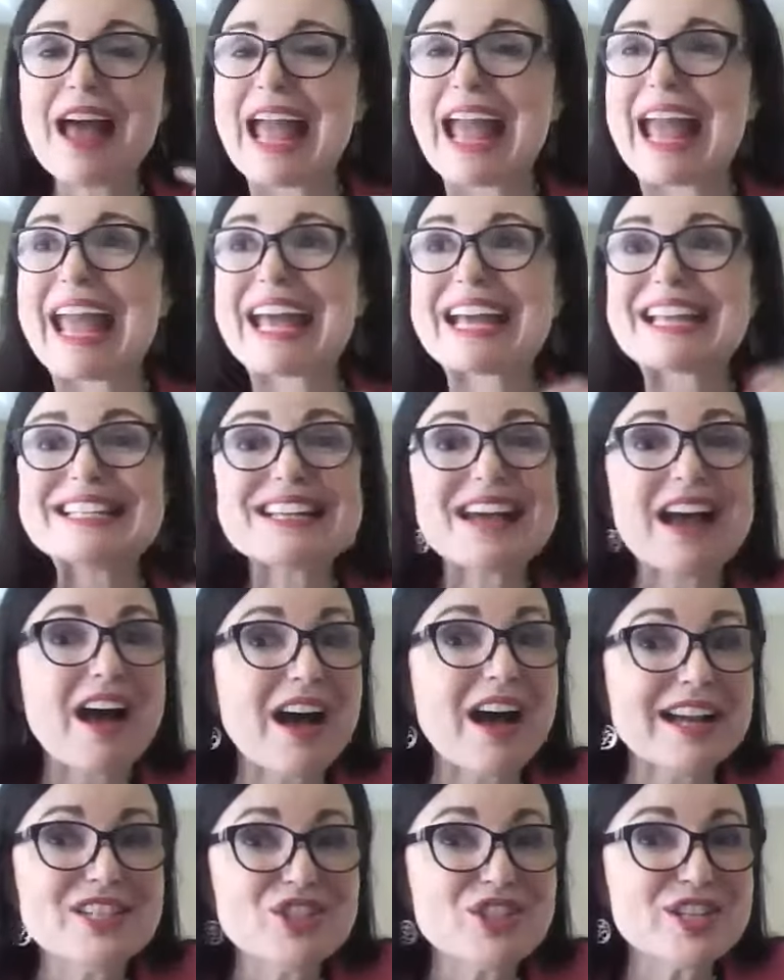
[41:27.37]
And
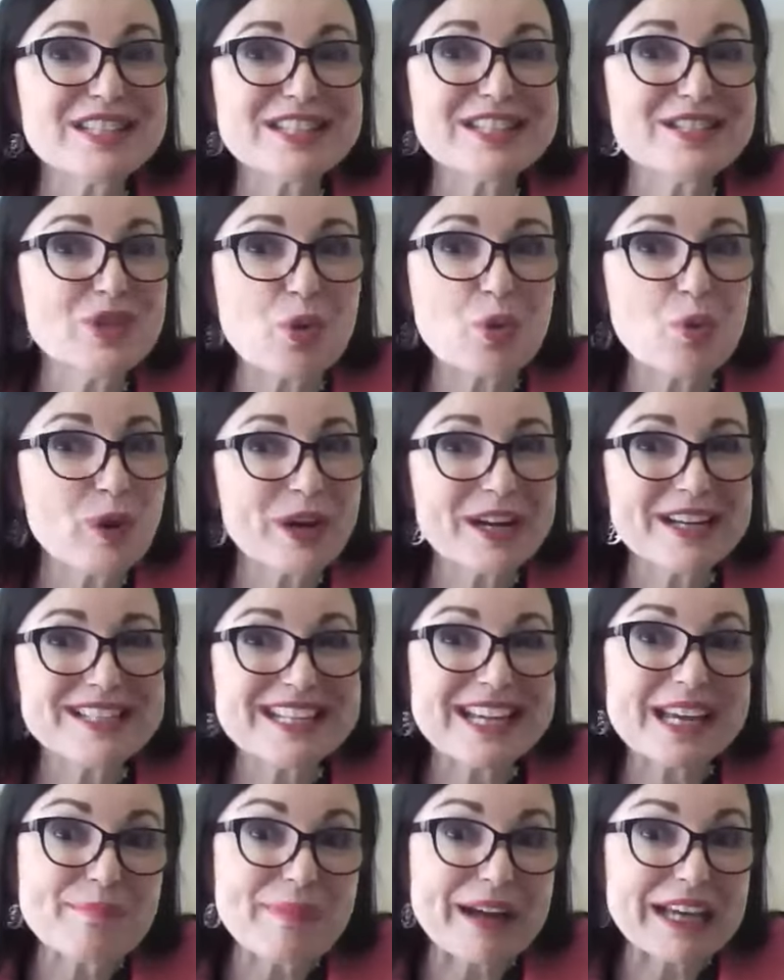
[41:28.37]
I just don't work a
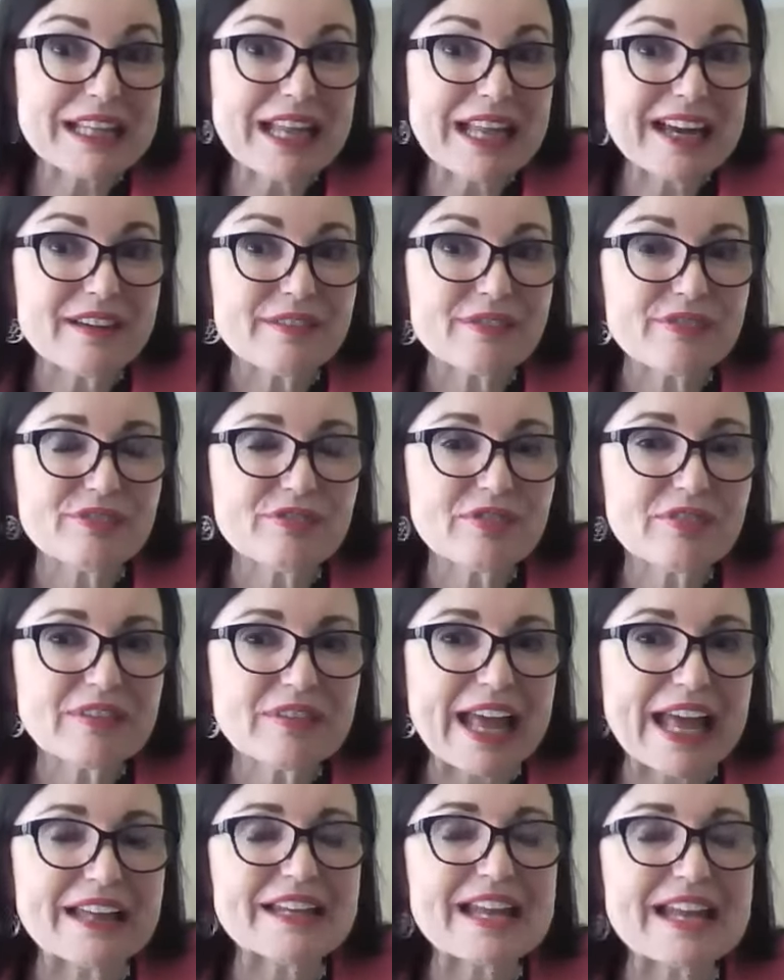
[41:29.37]
day in my life.
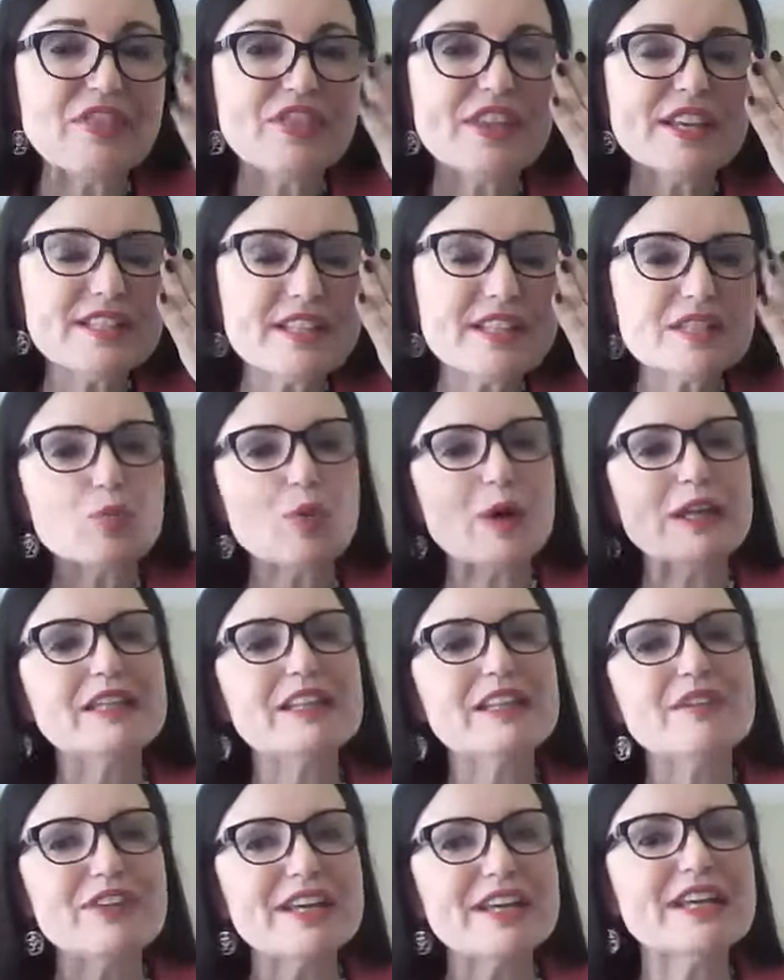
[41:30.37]
And this is what
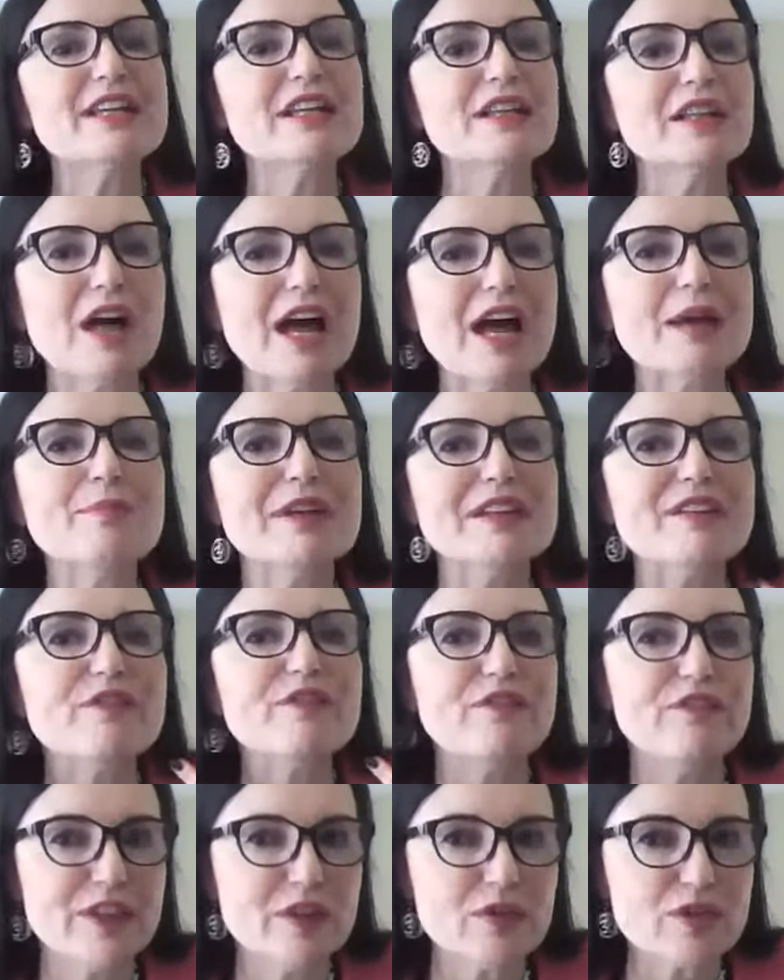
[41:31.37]
living in alignment
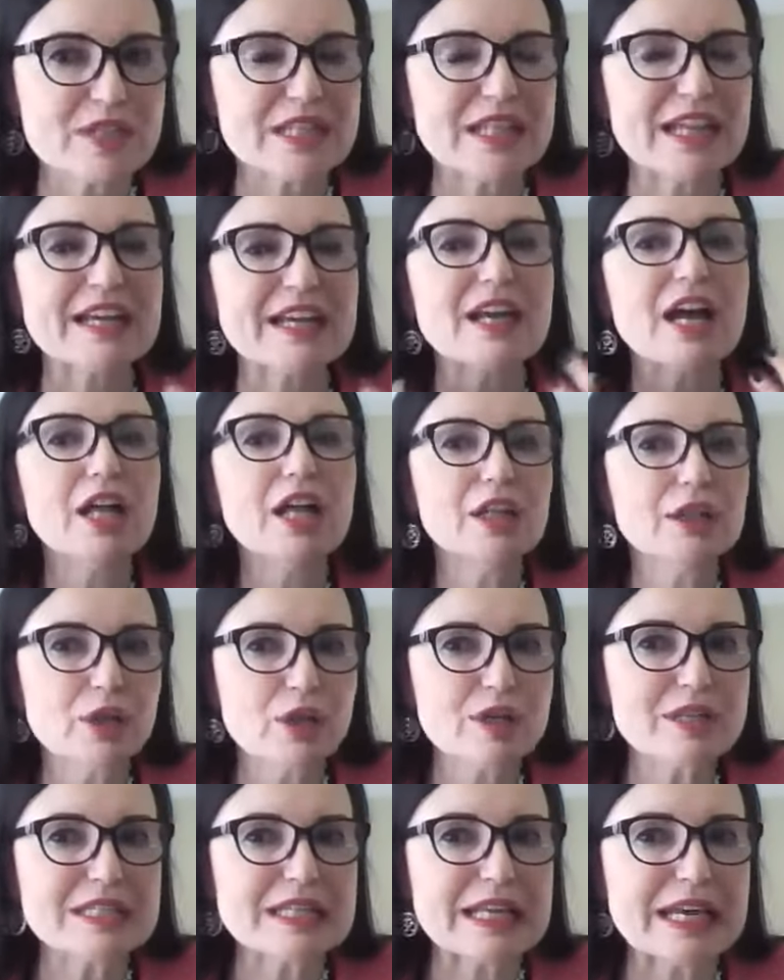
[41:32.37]
feels like,
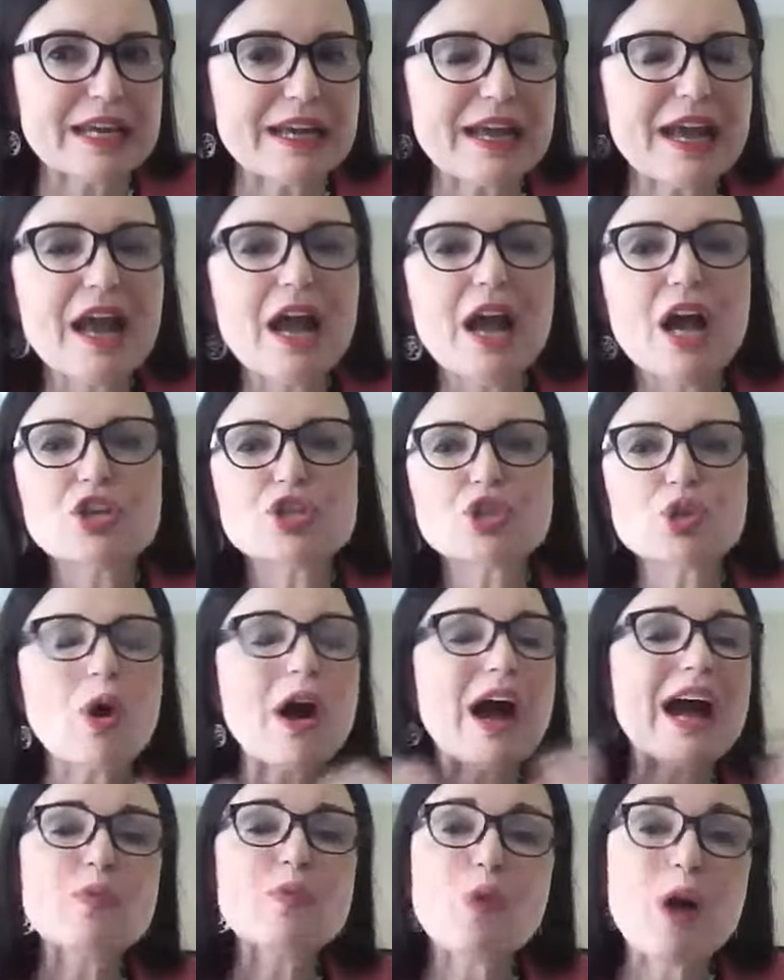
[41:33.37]
looks like. So
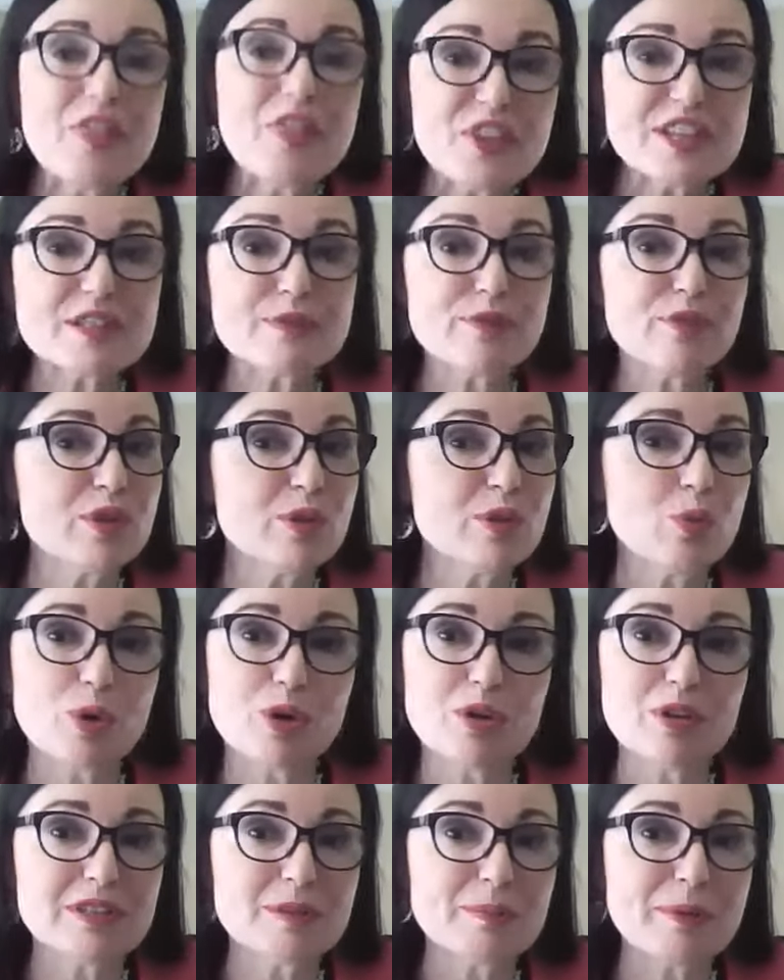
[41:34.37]
I want this for the
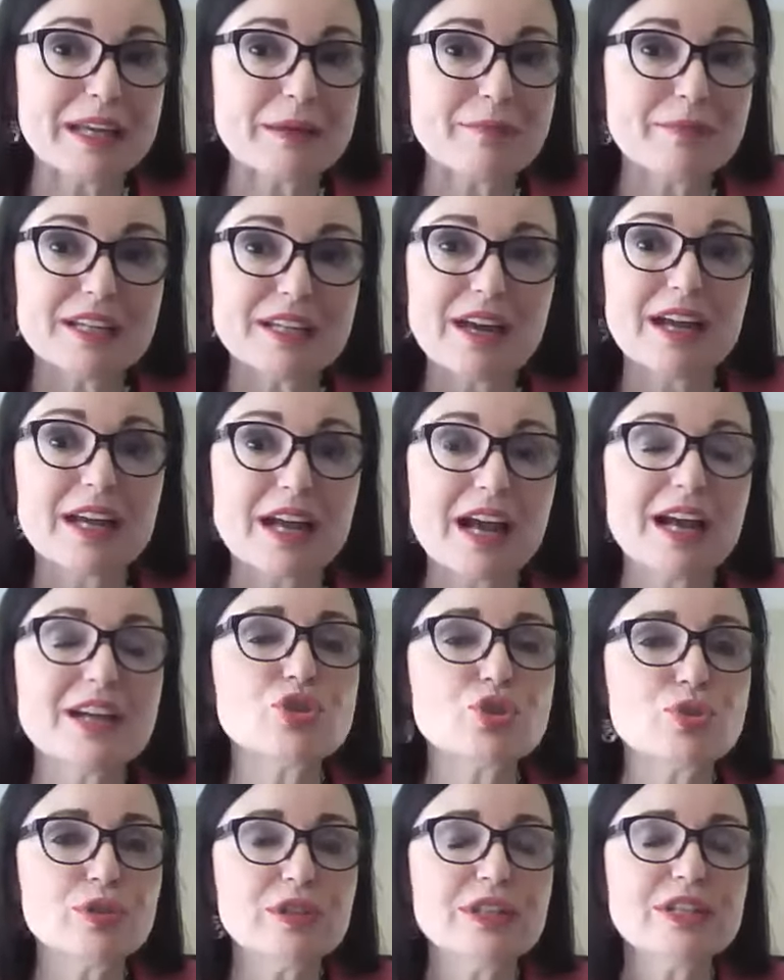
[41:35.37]
world, Payman. I
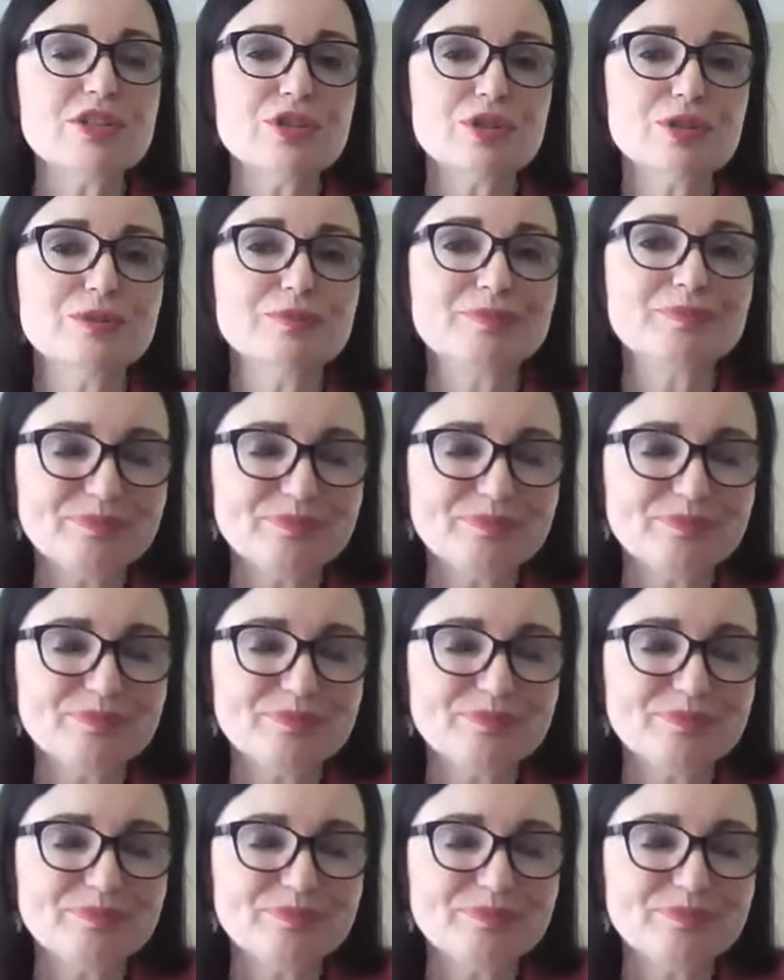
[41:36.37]
truly do.